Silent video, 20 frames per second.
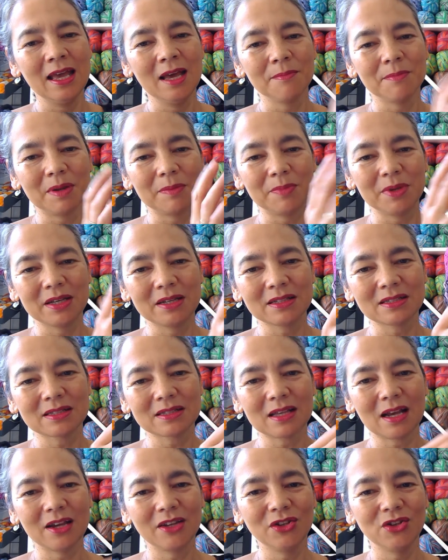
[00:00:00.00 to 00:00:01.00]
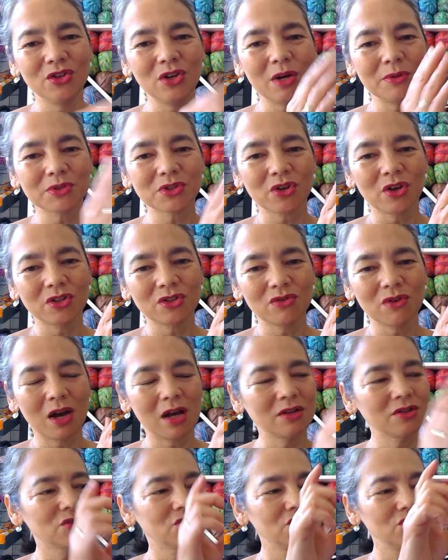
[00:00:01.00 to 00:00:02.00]
but because I knew I was going to
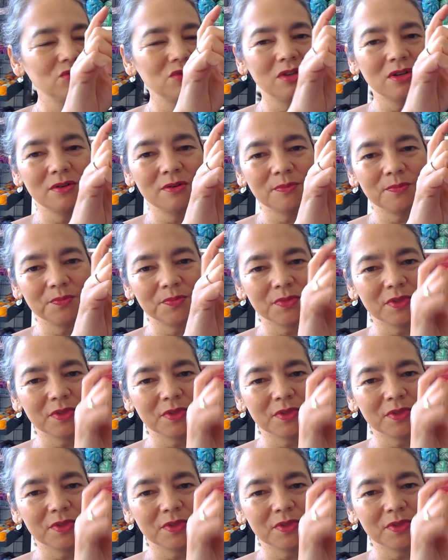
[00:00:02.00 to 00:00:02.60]
undo the